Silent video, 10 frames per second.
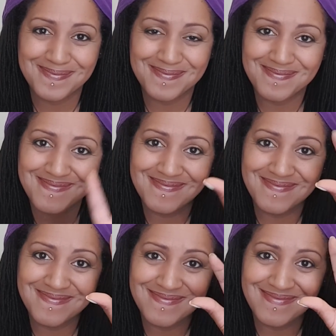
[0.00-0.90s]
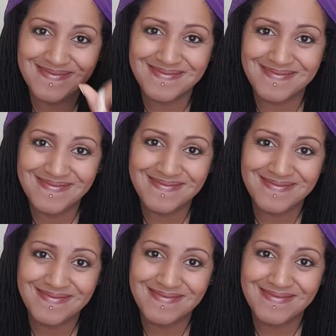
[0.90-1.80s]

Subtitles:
No one is speaking in this clip.